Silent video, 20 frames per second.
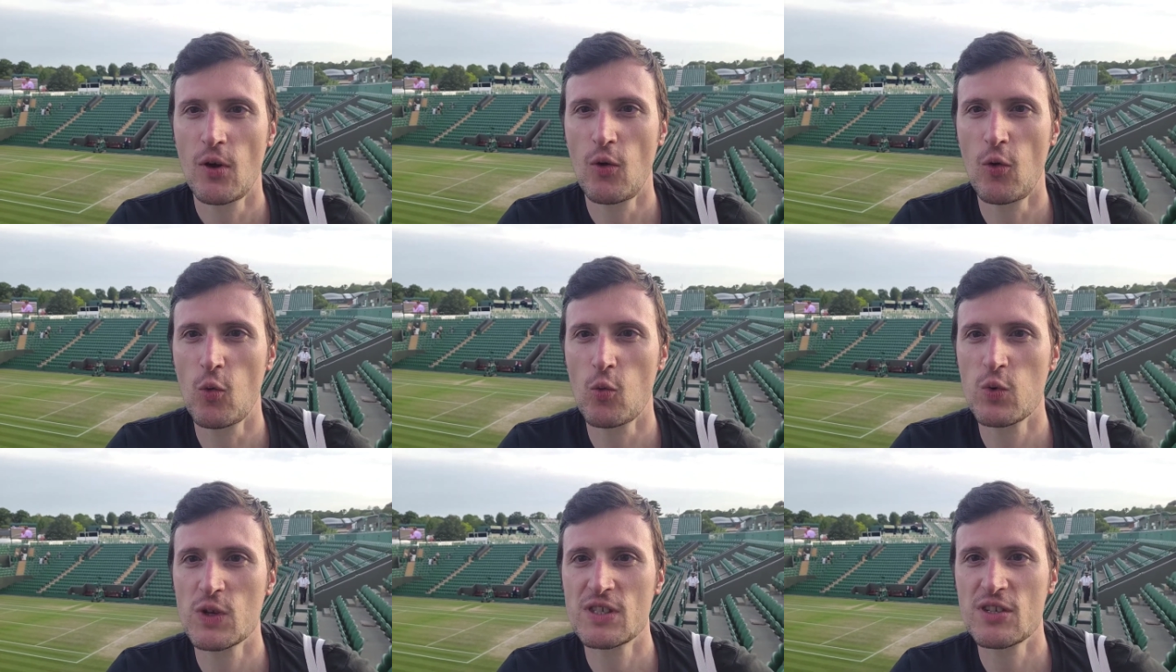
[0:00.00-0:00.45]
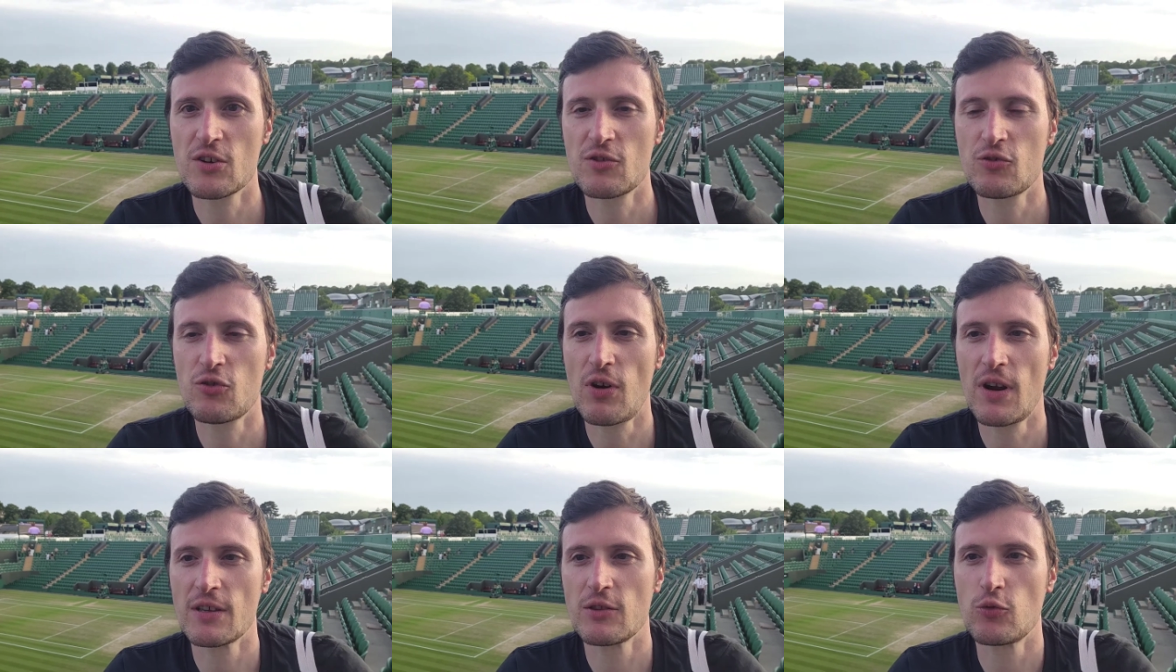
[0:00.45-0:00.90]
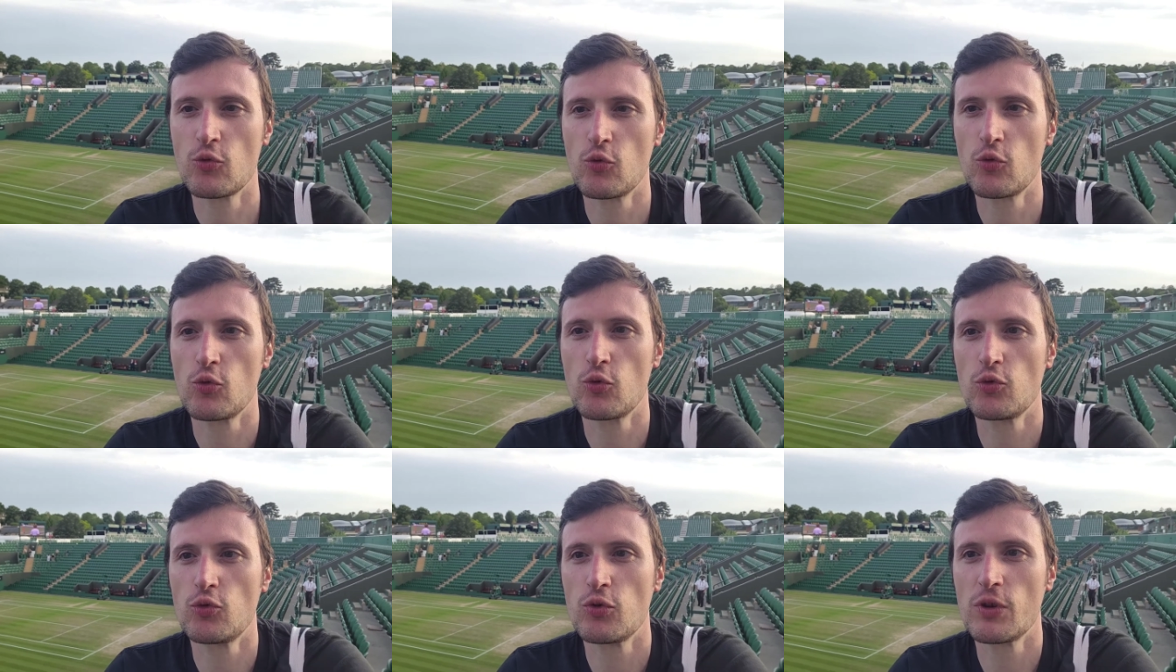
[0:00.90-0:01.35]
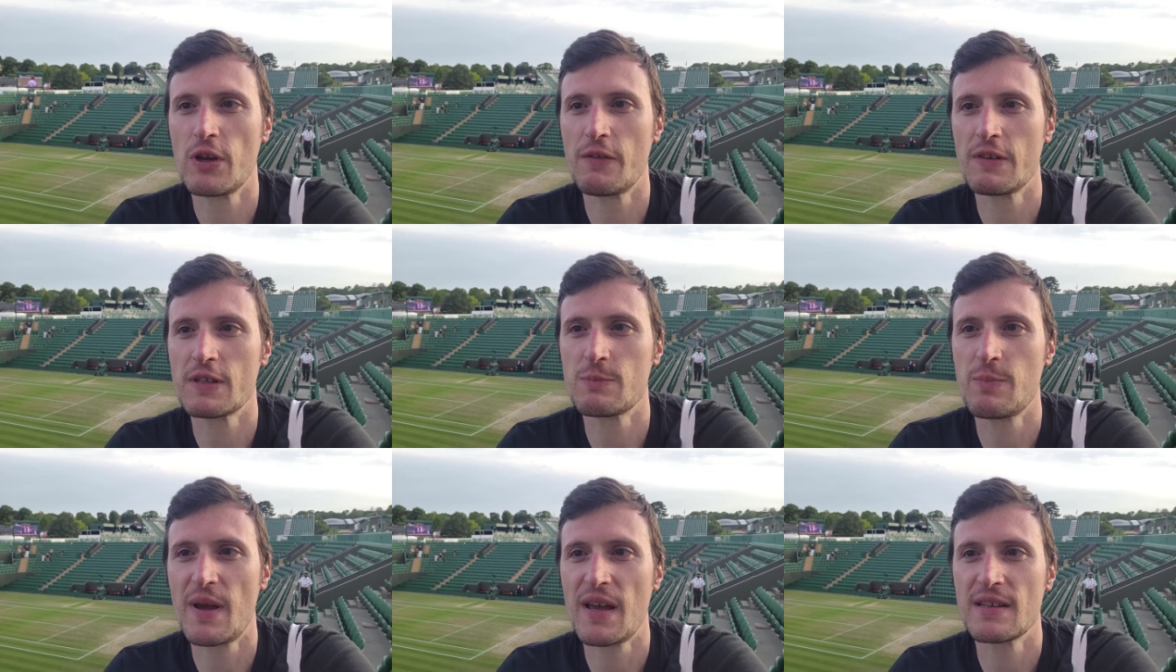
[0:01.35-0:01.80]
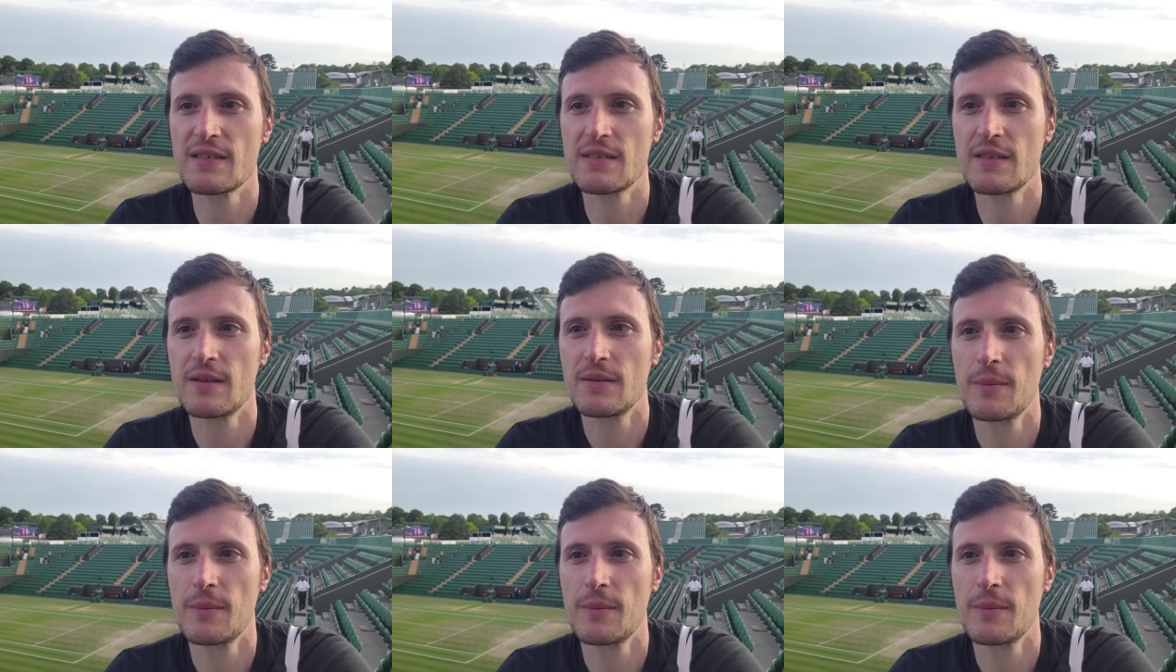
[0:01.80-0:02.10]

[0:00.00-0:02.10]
always trying to to give his best.